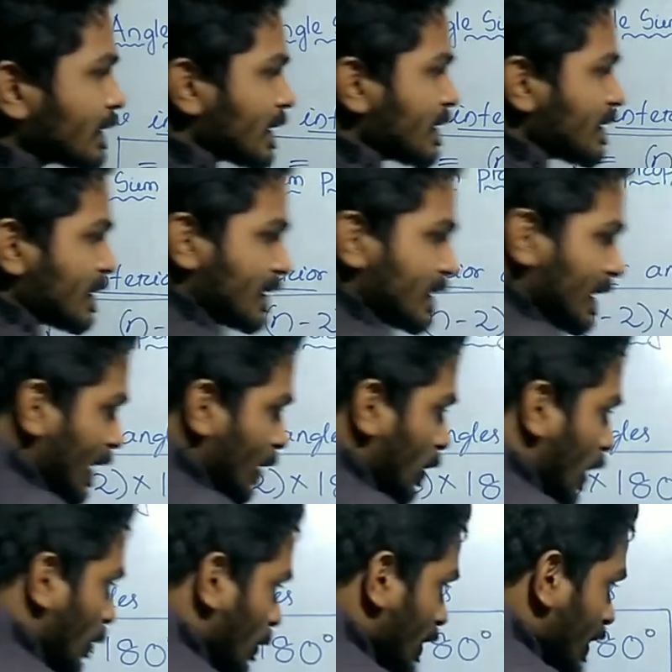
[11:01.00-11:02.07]
Since it is a
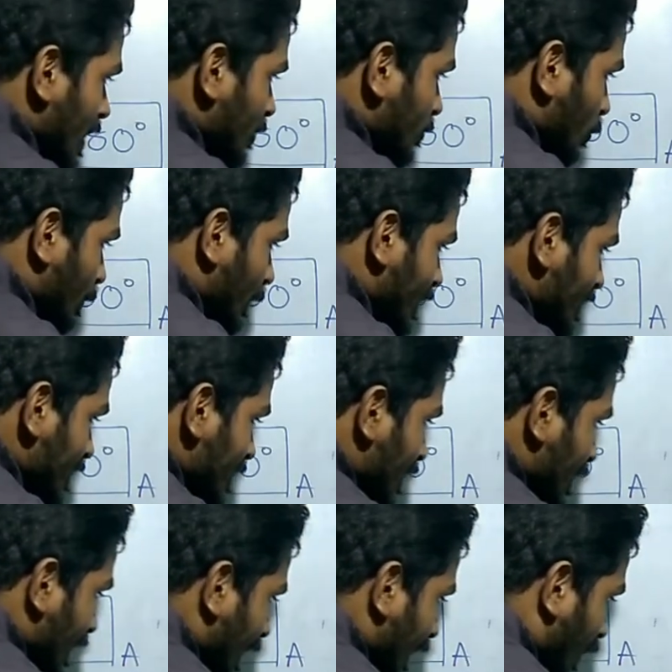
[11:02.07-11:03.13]
regular quadrilateral, so
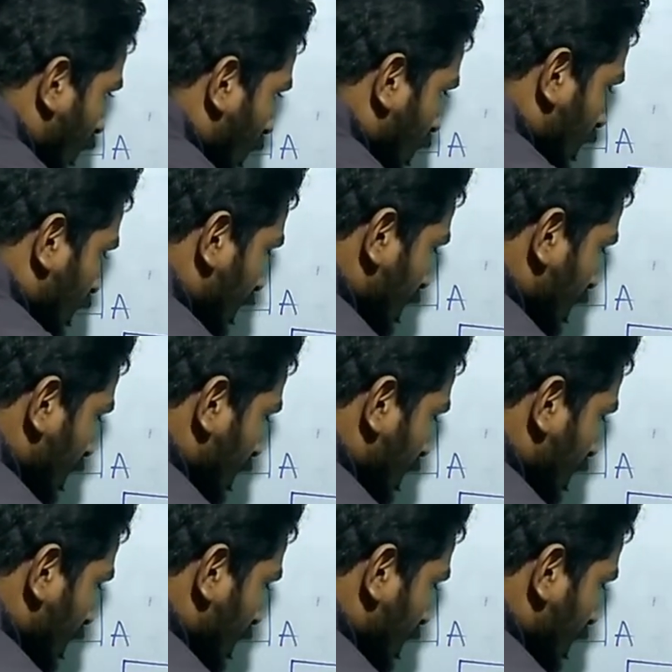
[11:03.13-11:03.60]
means all